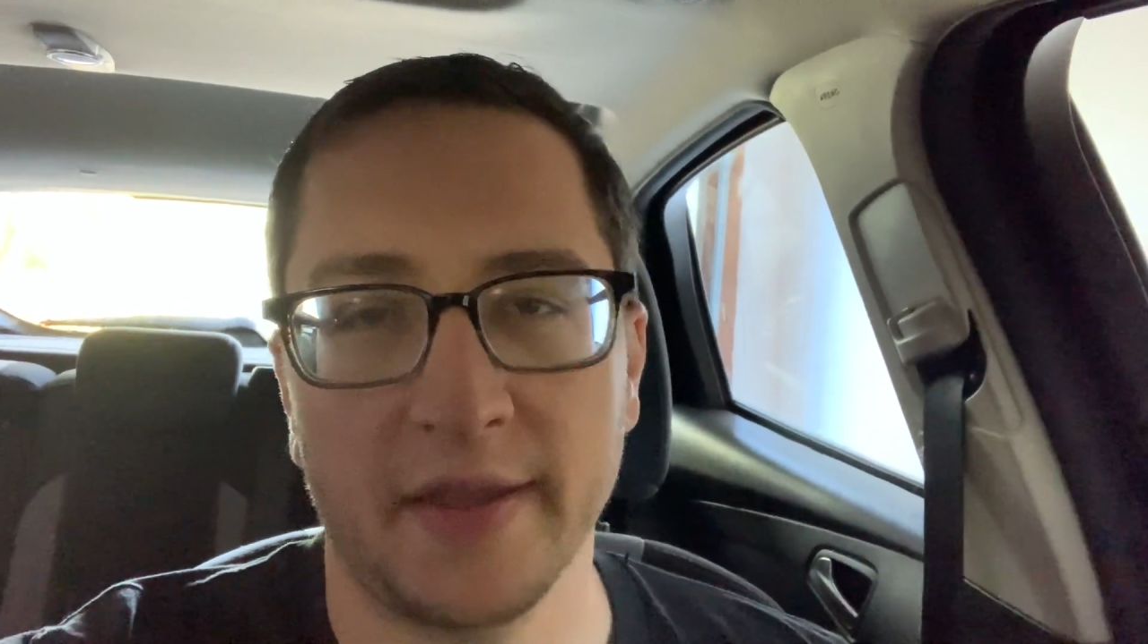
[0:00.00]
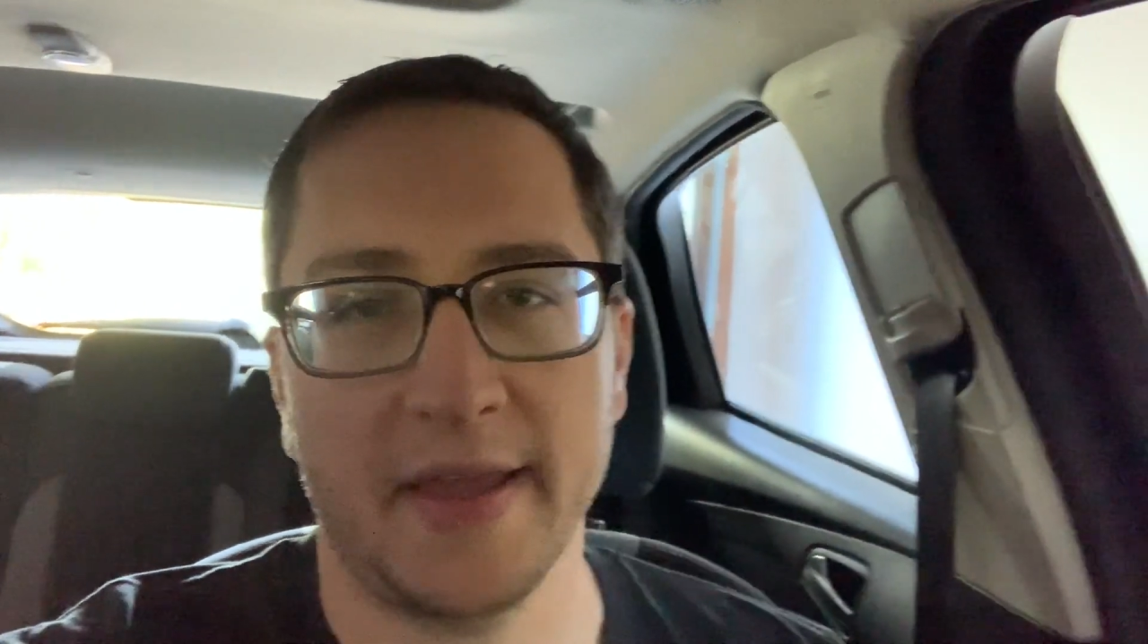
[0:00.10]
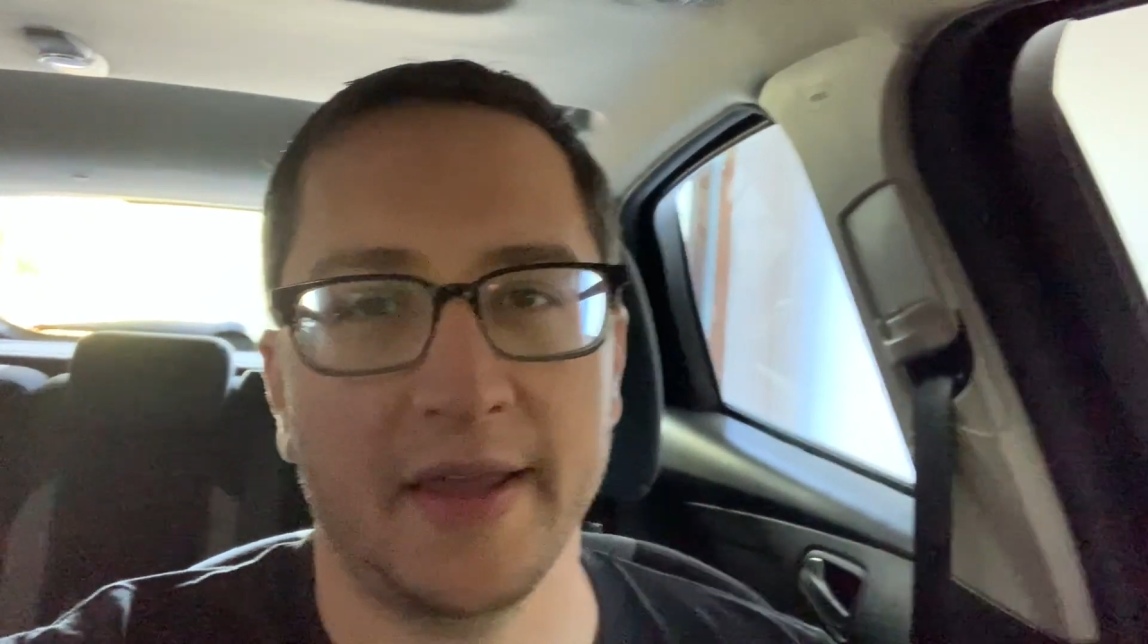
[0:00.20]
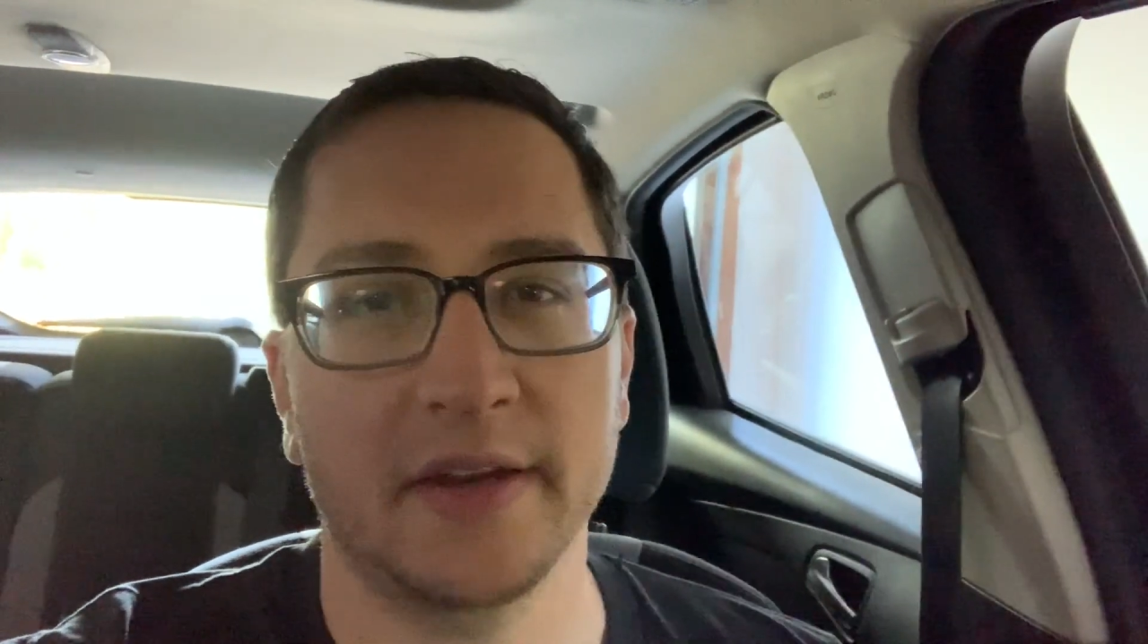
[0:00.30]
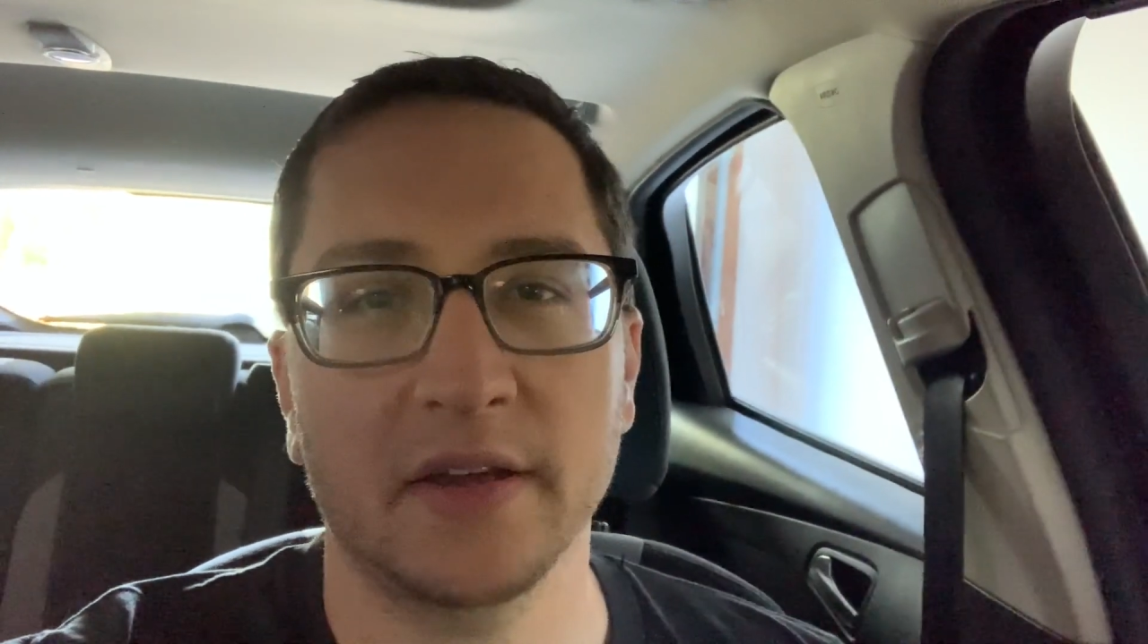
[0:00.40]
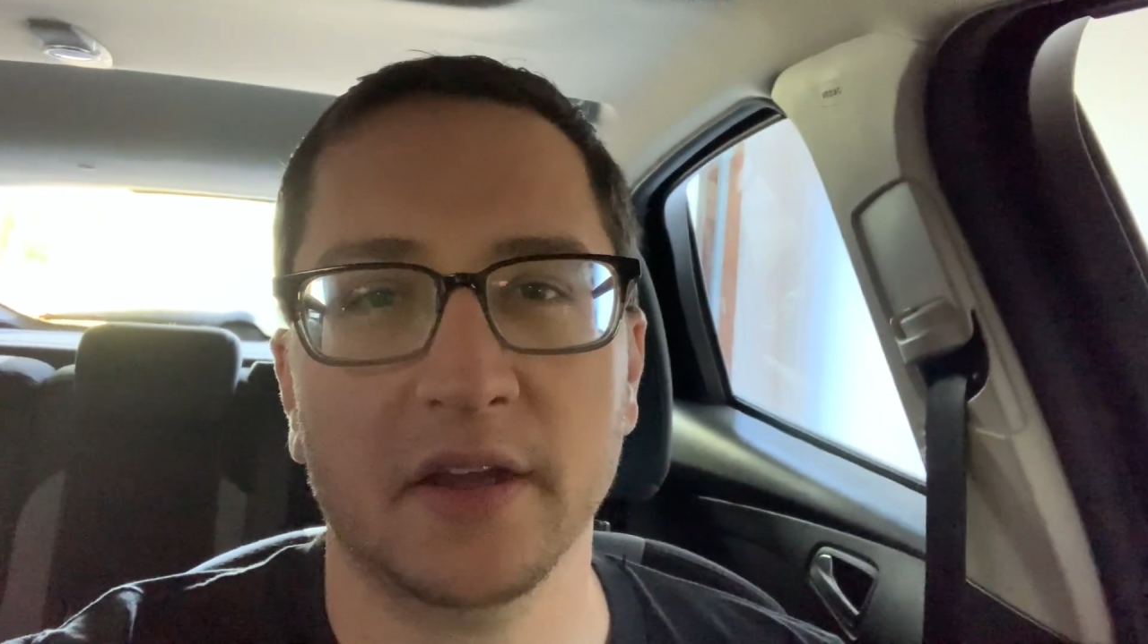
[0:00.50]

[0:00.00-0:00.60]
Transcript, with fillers: and uh,